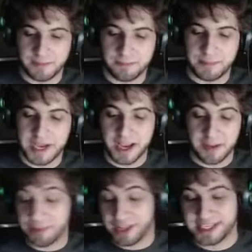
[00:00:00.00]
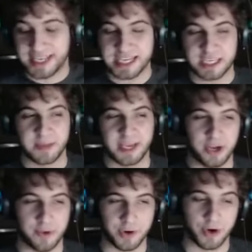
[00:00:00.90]
Mike got placed next to me and he
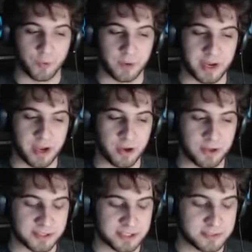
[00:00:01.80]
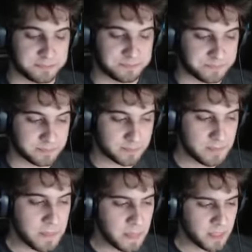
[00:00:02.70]
overheard one of my calls.
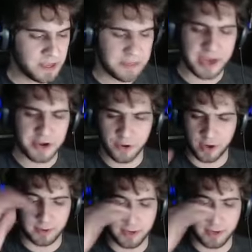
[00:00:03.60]
Either that or you're